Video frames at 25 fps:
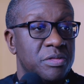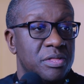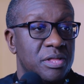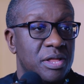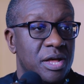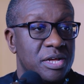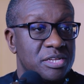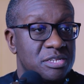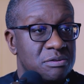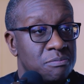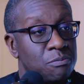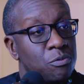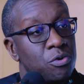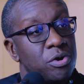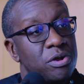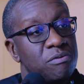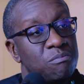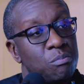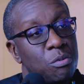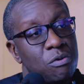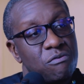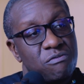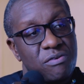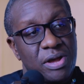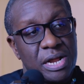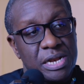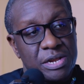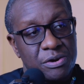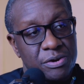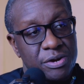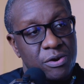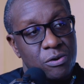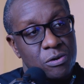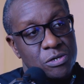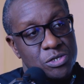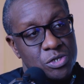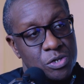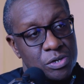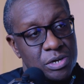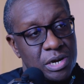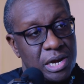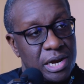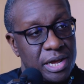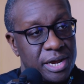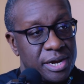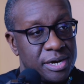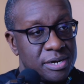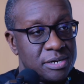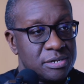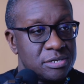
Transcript: as more and more value goes online?